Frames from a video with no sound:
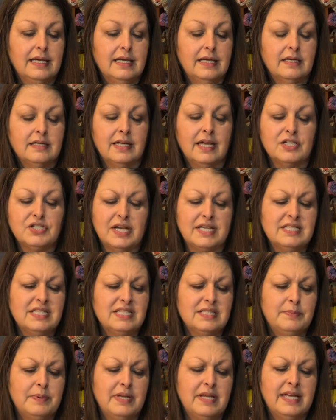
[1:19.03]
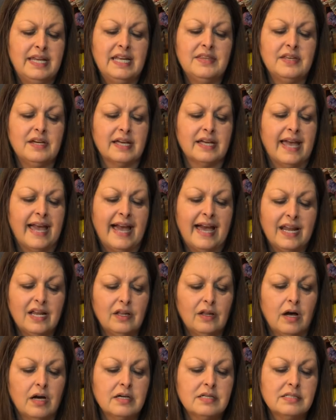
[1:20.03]
Yeah, JCPenney. Any of the
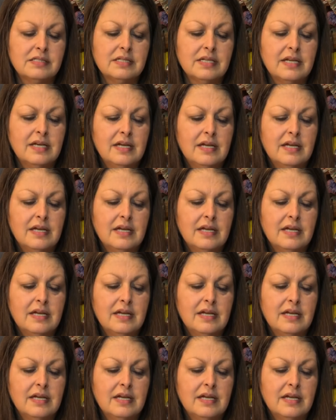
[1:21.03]
catalogs.